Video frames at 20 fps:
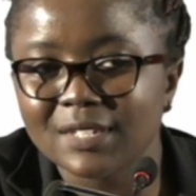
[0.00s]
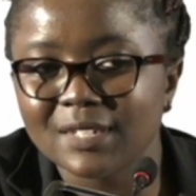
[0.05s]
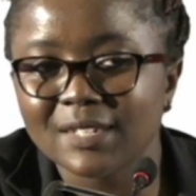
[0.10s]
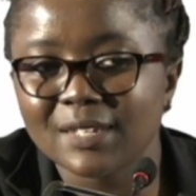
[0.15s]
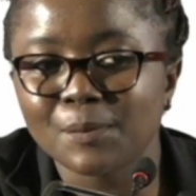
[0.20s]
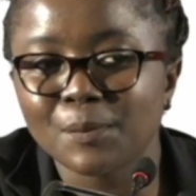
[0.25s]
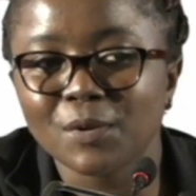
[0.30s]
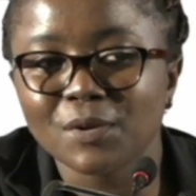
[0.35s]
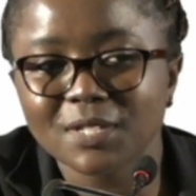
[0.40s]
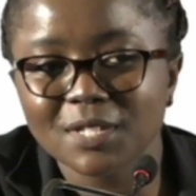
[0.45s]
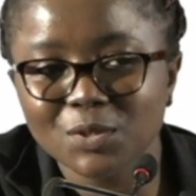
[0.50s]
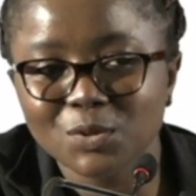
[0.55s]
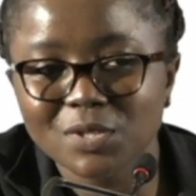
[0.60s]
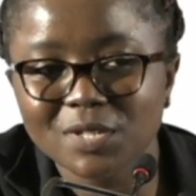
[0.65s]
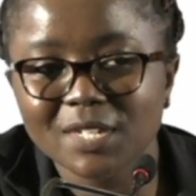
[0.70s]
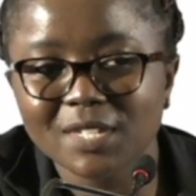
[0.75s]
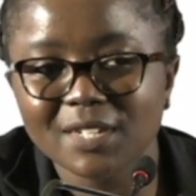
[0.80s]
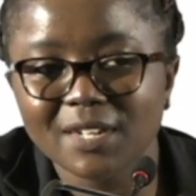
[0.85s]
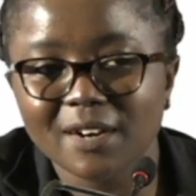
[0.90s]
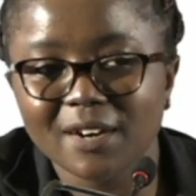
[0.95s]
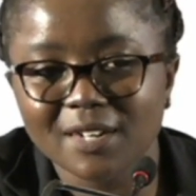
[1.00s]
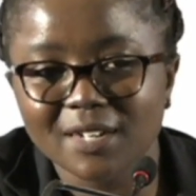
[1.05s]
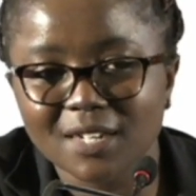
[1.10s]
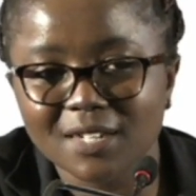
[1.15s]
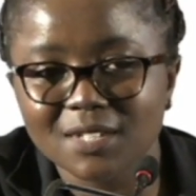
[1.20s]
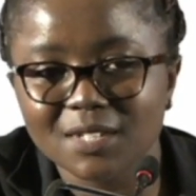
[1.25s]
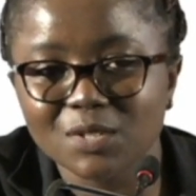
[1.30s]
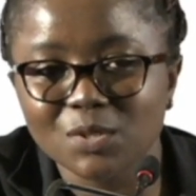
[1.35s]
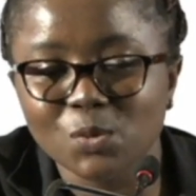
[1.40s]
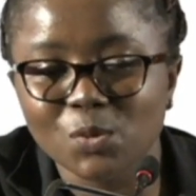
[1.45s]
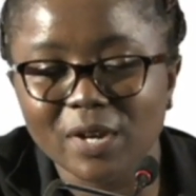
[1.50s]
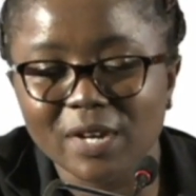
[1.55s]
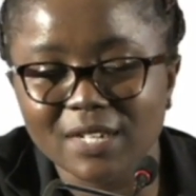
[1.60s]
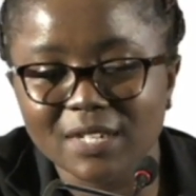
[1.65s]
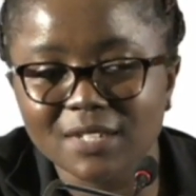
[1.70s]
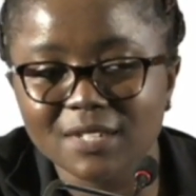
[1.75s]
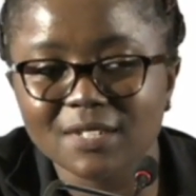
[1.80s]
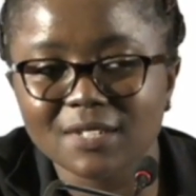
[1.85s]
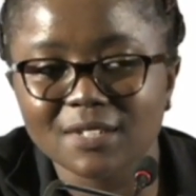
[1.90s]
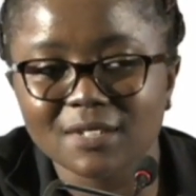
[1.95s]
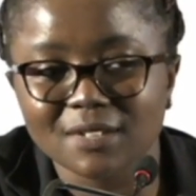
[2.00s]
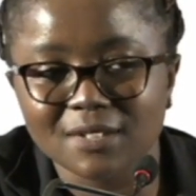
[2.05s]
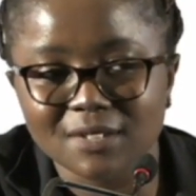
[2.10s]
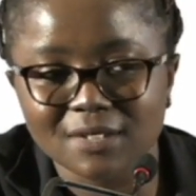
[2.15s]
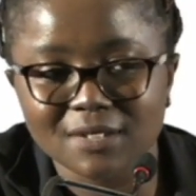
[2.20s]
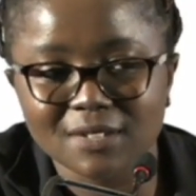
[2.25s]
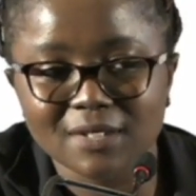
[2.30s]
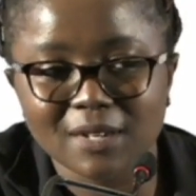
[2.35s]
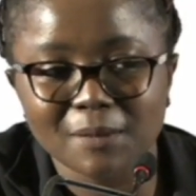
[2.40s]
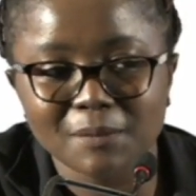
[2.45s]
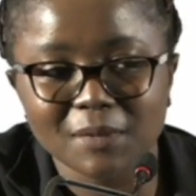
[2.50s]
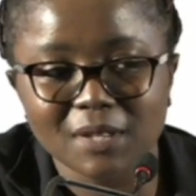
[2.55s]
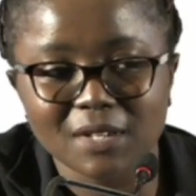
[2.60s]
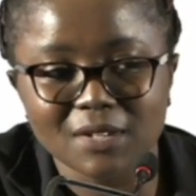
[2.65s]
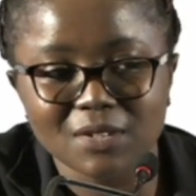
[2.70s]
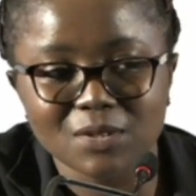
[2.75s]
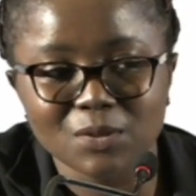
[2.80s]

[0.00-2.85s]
The process to change guarantors is quite something.